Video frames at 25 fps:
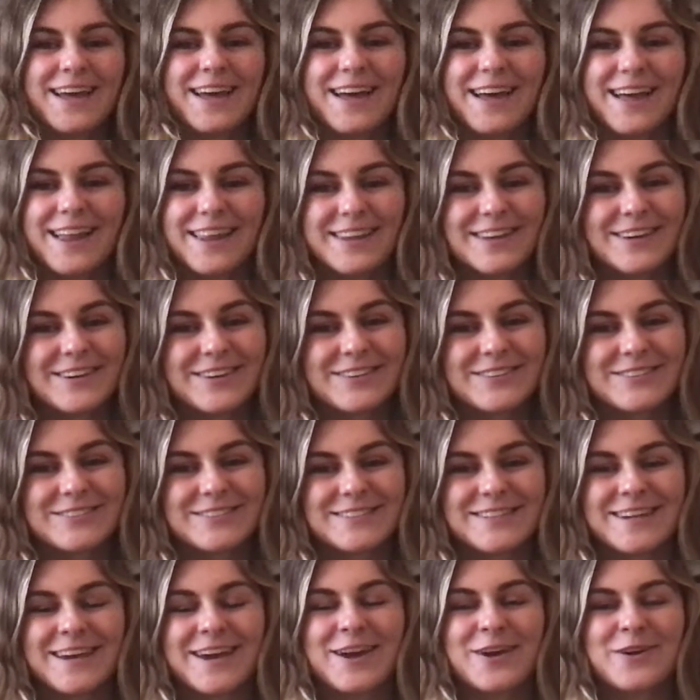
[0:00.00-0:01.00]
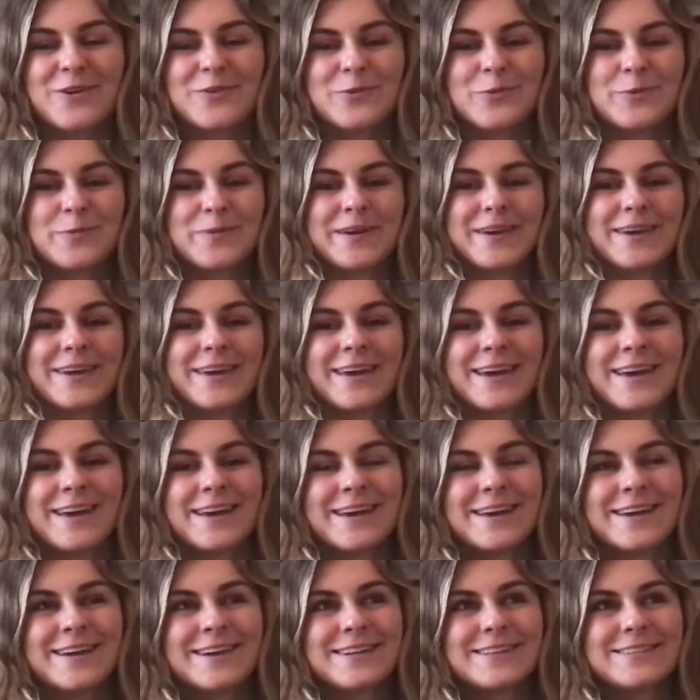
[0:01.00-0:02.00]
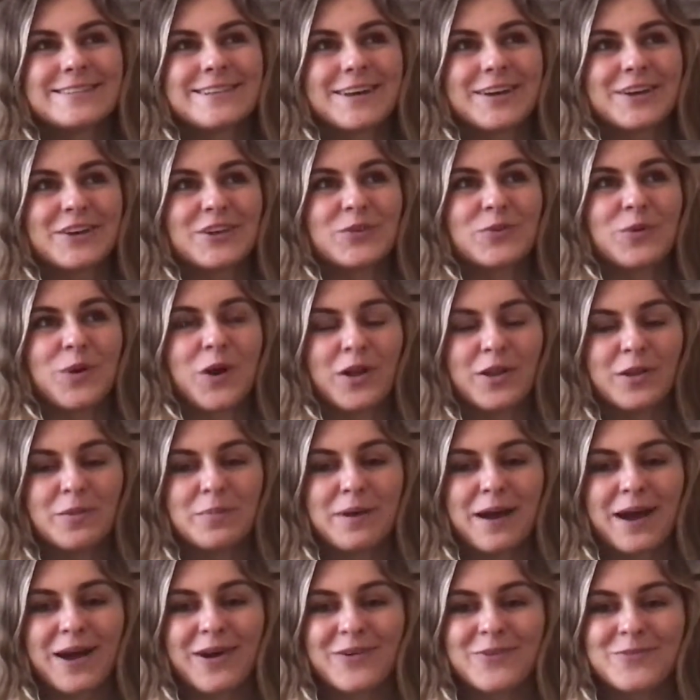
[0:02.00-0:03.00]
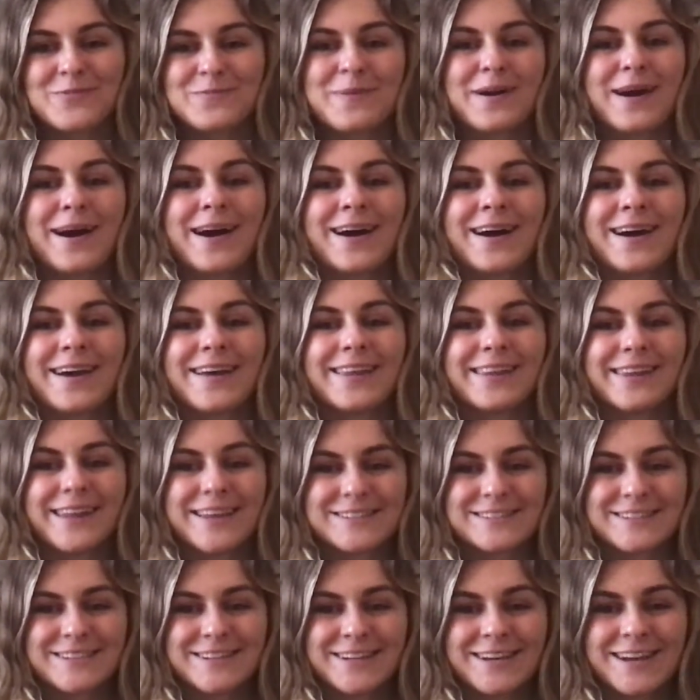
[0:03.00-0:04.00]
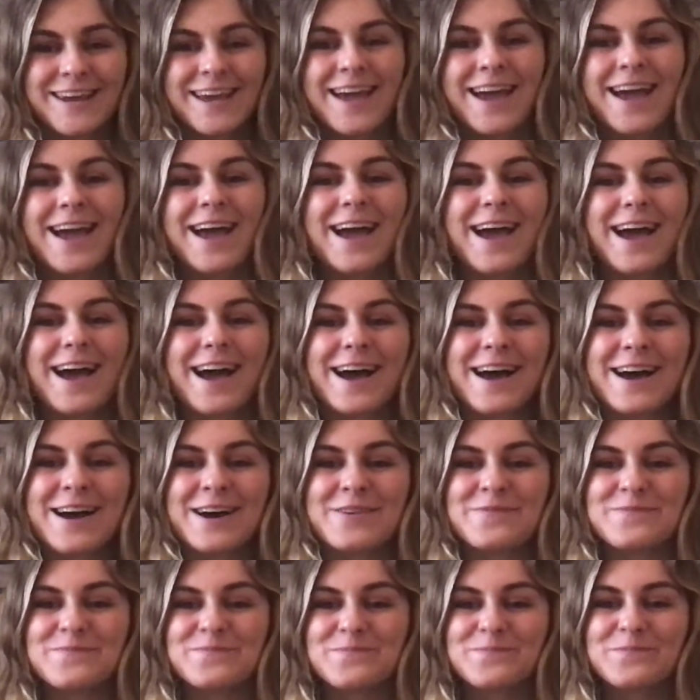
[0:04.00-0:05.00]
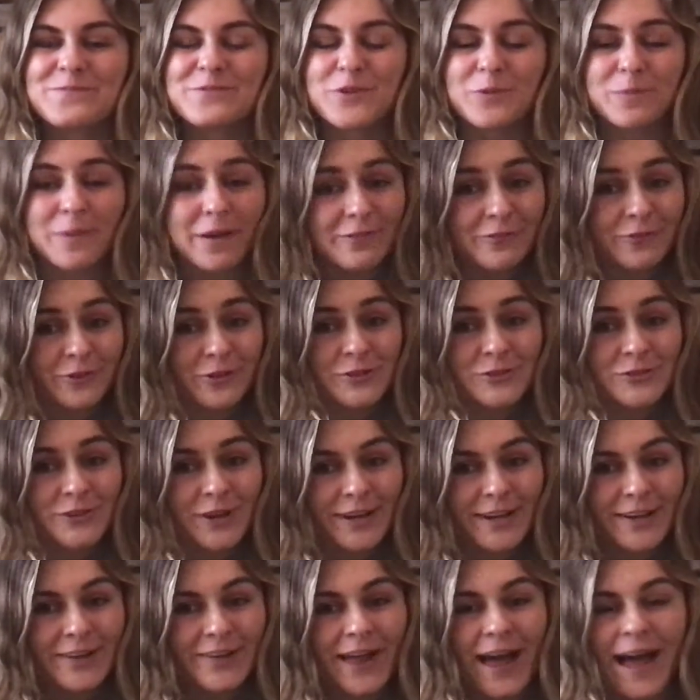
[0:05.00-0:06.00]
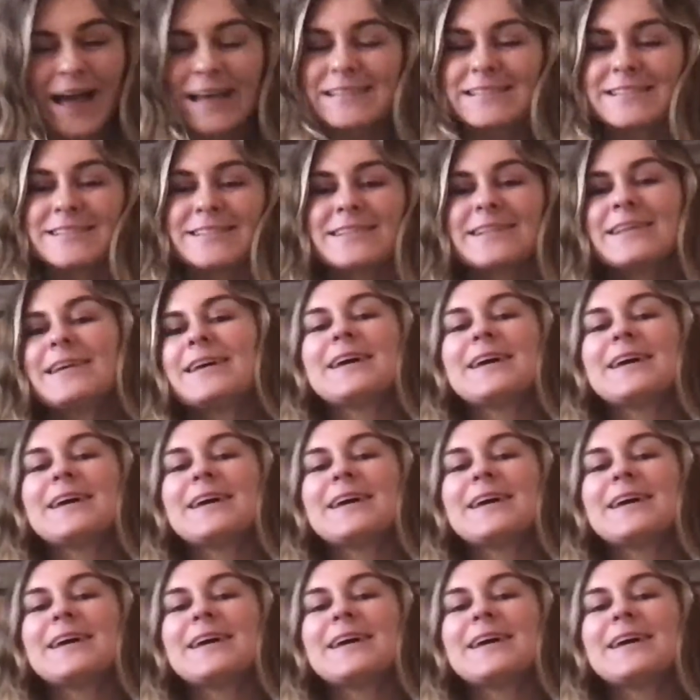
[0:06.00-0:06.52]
Hello, today I will be telling you all about my lesson for my first grade class.